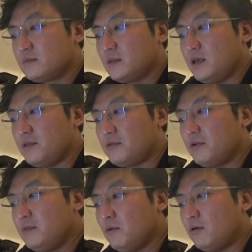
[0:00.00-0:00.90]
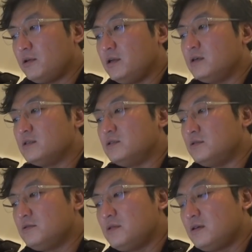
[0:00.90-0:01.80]
In 3 more years, do
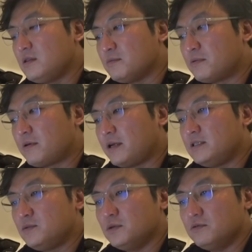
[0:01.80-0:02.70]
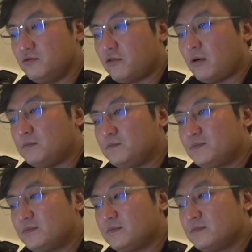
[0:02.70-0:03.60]
you think the price will drop
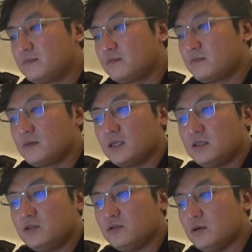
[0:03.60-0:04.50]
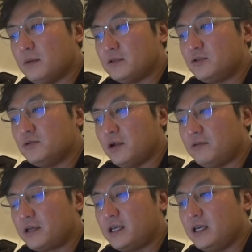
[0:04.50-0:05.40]
to about
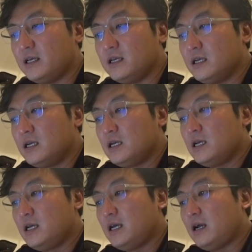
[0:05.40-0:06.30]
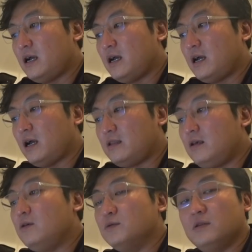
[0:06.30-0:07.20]
200k? I think
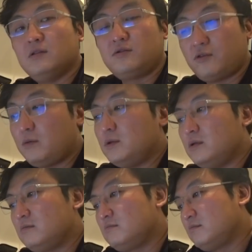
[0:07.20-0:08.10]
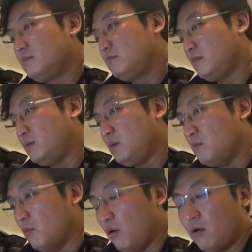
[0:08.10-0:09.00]
it will drop maybe
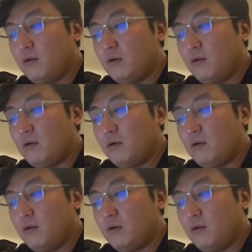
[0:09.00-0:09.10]
more,